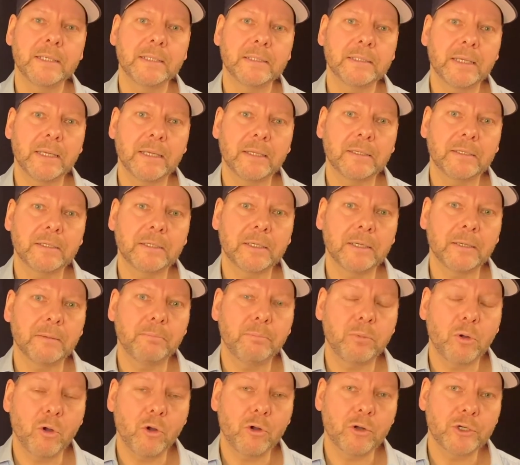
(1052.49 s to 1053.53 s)
that
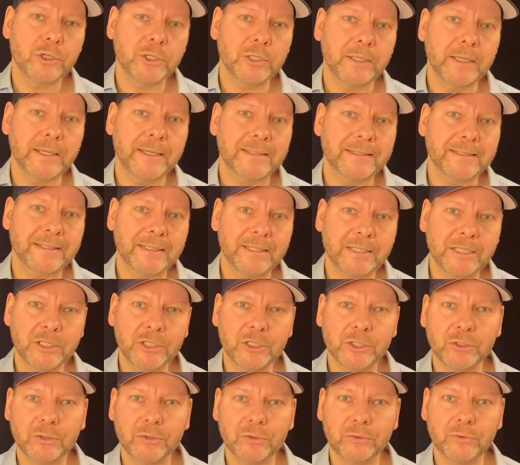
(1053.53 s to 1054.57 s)
Porsche has an
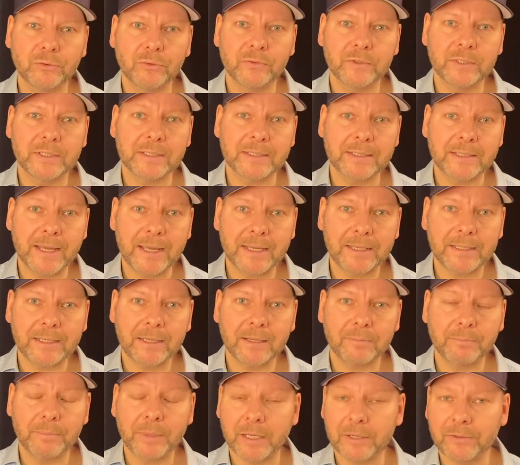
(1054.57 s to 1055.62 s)
issue with the
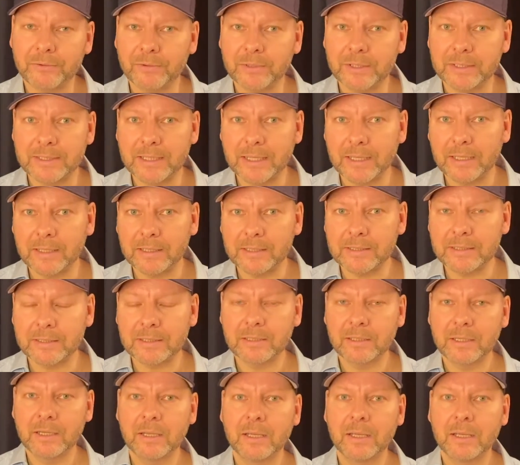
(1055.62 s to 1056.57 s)
Taycan battery cells,